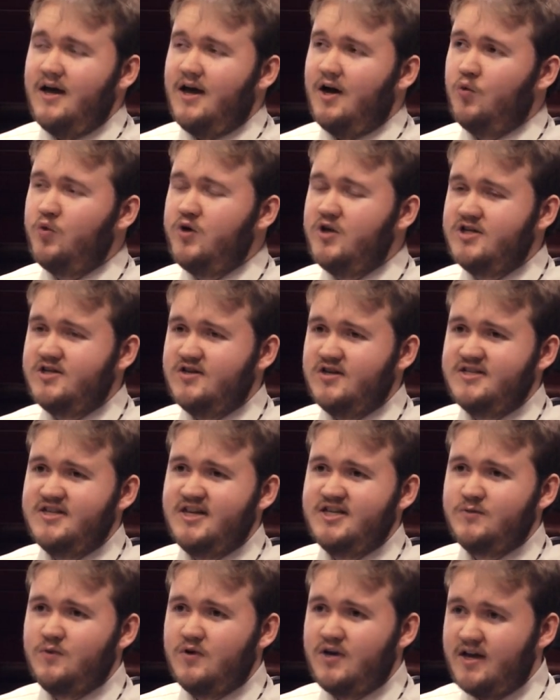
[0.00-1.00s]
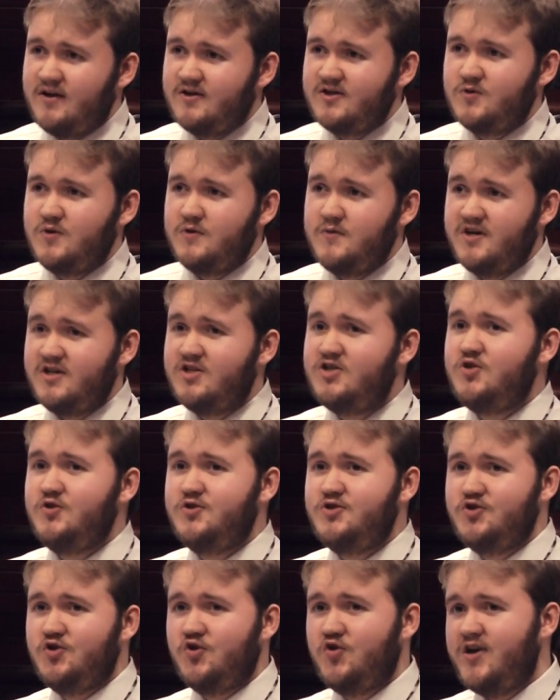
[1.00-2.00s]
a wheelchair accessible house may be a
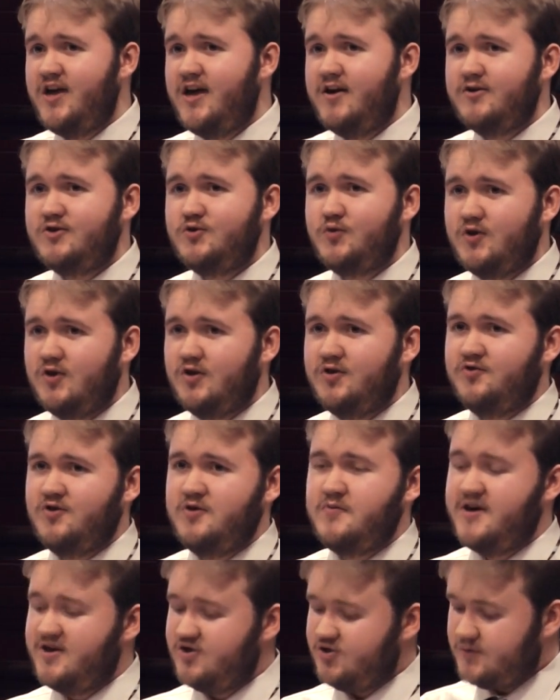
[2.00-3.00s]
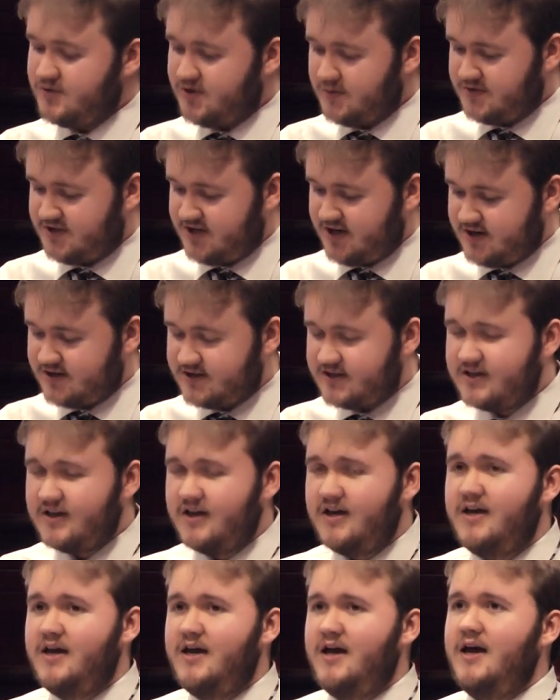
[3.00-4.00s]
two-story house with all three bedrooms upstairs
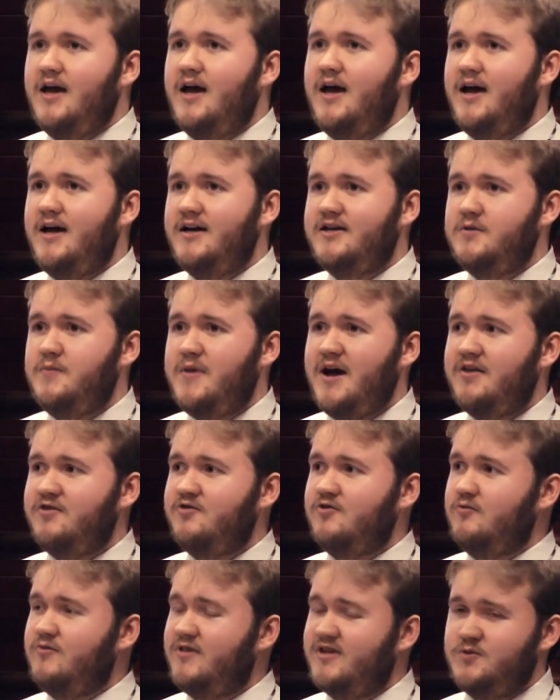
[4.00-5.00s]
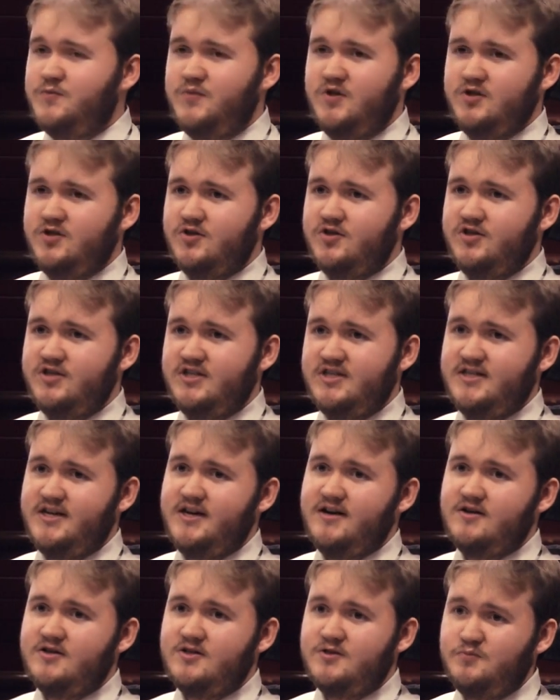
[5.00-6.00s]
and a bathroom that's built under the
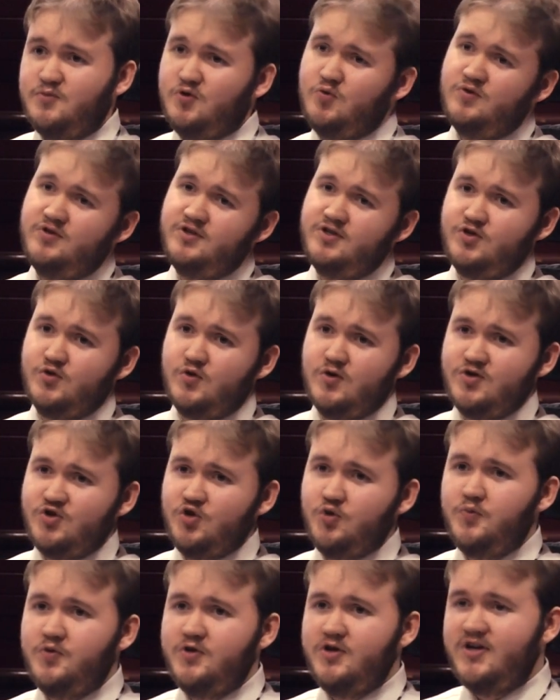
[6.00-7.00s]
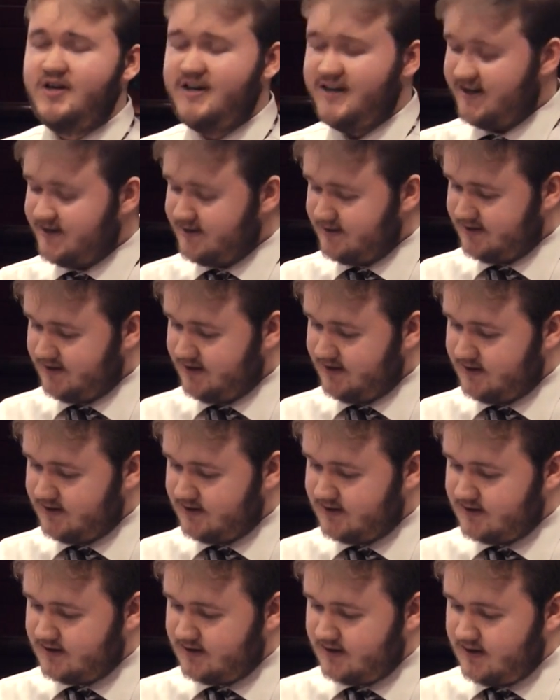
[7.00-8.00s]
stairs, but when the door is open you can get inside it.
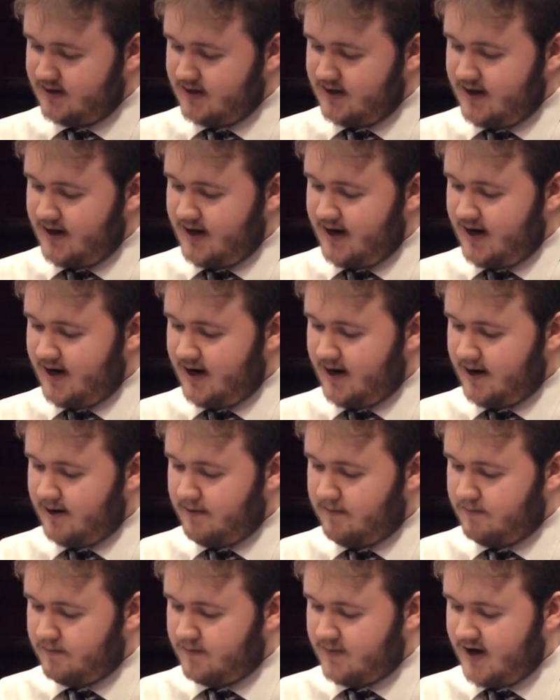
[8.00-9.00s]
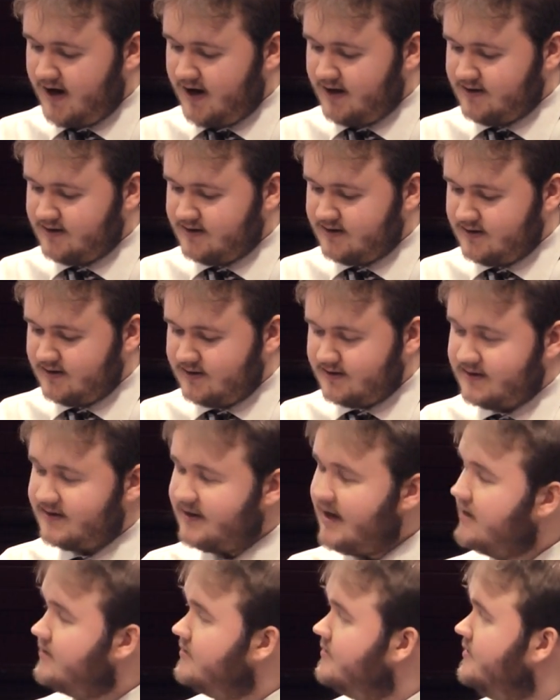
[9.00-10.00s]
And
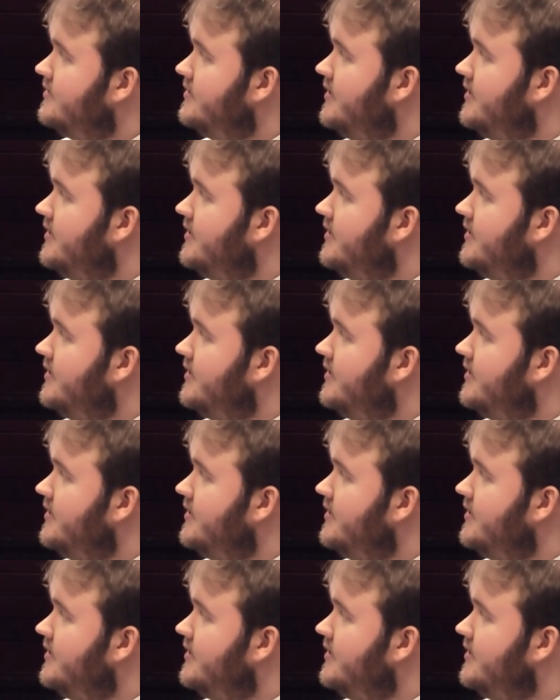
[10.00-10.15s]
that's